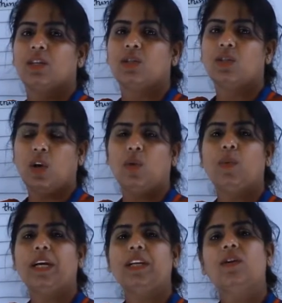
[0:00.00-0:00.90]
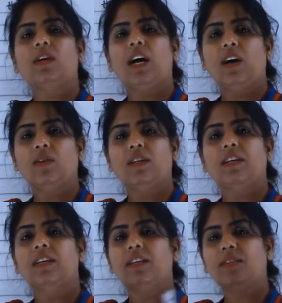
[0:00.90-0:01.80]
So when you count
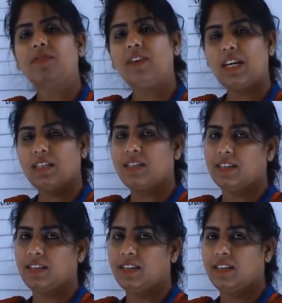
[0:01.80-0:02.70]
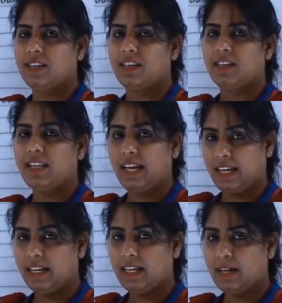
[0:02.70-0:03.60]
the first thing,